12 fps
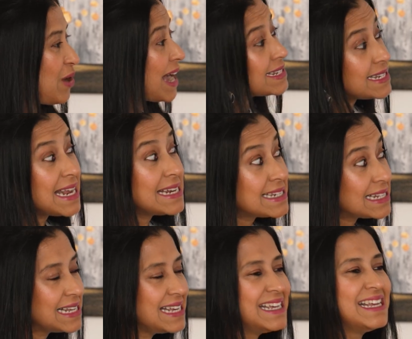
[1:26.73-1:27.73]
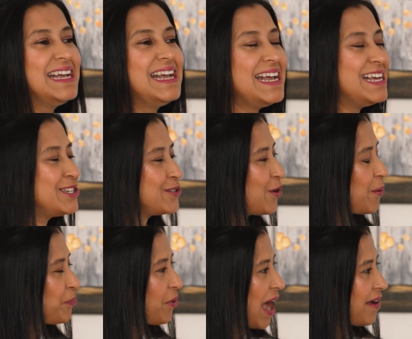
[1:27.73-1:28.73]
accidentally into a
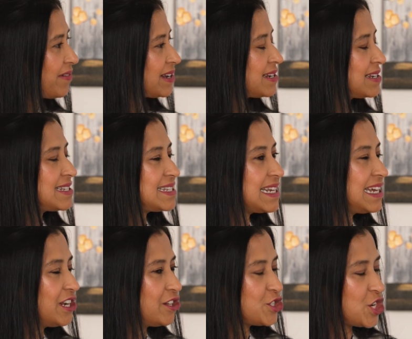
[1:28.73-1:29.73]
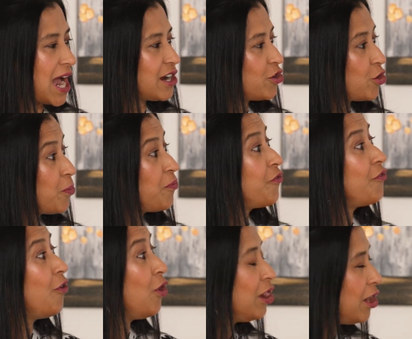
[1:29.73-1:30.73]
private Signal chat group
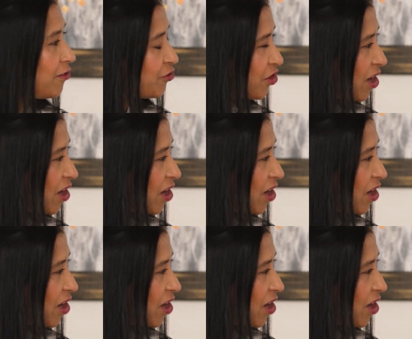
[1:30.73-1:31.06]
full of